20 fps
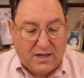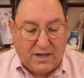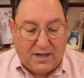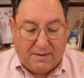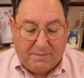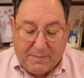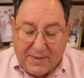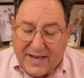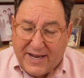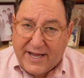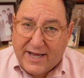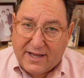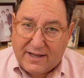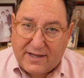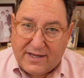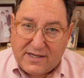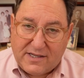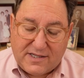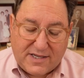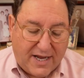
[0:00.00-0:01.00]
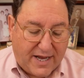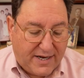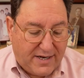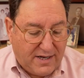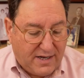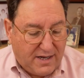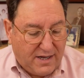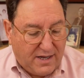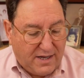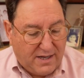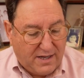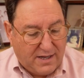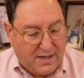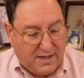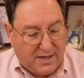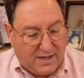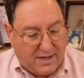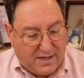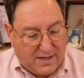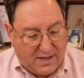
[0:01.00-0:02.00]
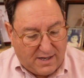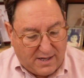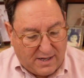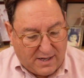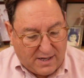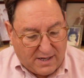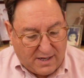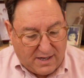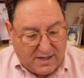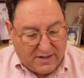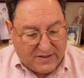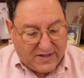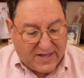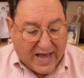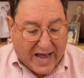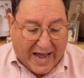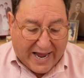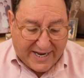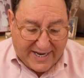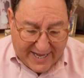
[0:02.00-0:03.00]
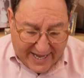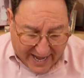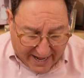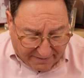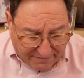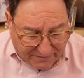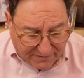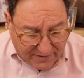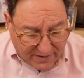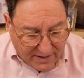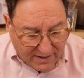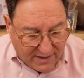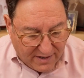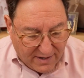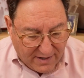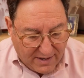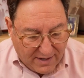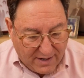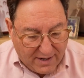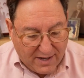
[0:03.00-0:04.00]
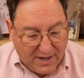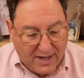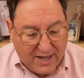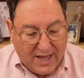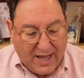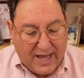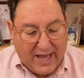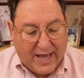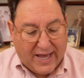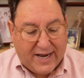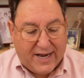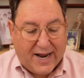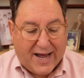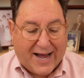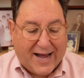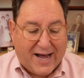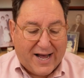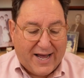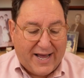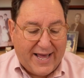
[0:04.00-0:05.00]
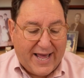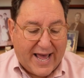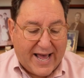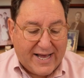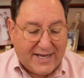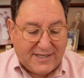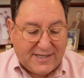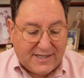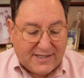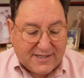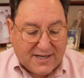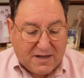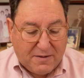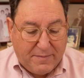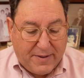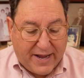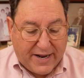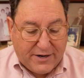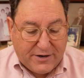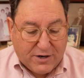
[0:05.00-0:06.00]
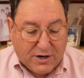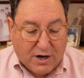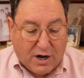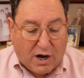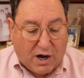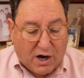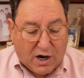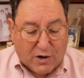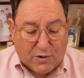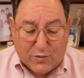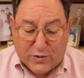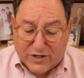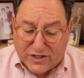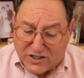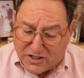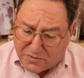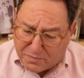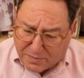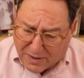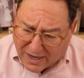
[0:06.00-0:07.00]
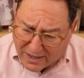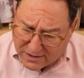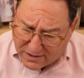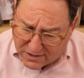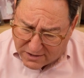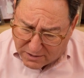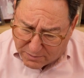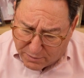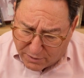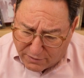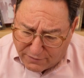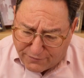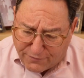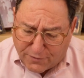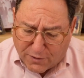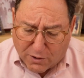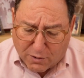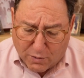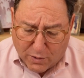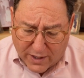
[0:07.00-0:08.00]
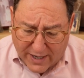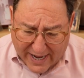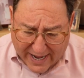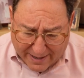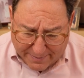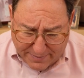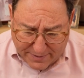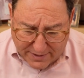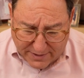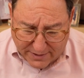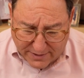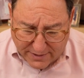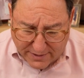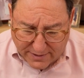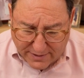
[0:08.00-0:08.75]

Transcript: immediately said, the IDF and I as its commander are responsible for what happened.